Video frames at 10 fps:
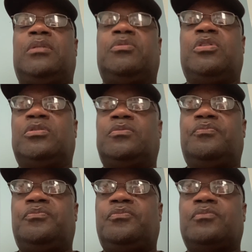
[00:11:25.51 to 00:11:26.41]
So
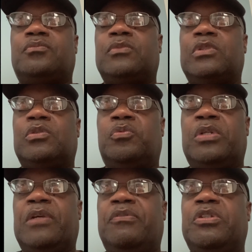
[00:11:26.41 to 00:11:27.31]

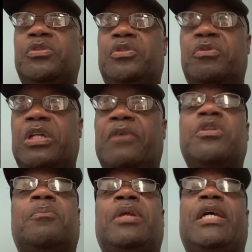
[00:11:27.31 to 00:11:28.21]
whatever you do, whatever
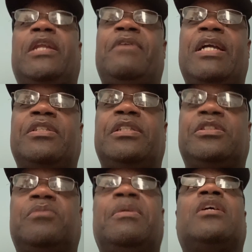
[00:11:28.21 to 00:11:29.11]
your plan of action is,
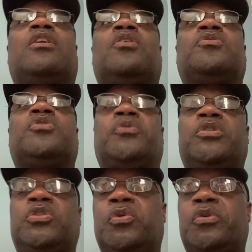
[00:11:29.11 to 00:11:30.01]
to make a long story
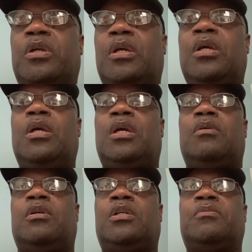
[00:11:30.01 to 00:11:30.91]
short,
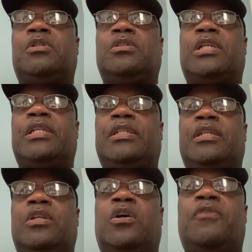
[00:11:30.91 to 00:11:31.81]
because I need to
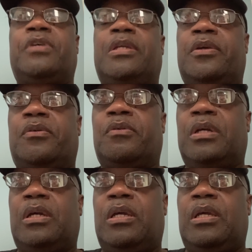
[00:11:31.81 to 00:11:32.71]
get off of here,
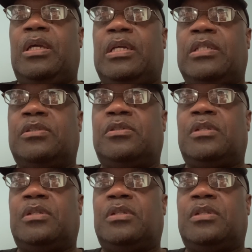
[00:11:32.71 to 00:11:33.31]
is